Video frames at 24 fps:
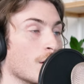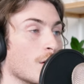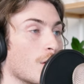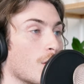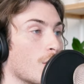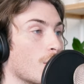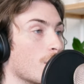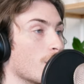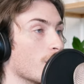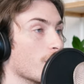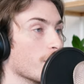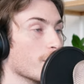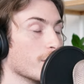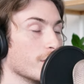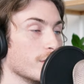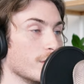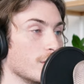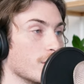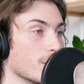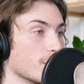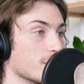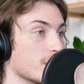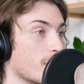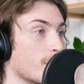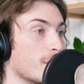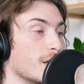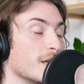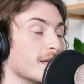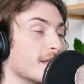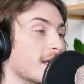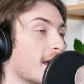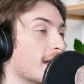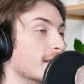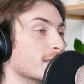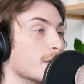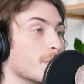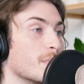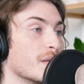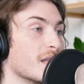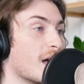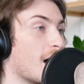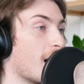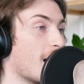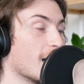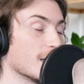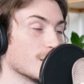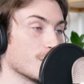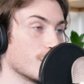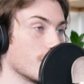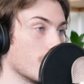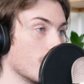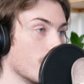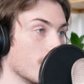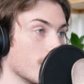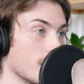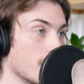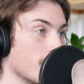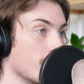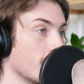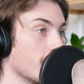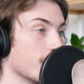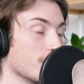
or you know somebody ends up in the hospital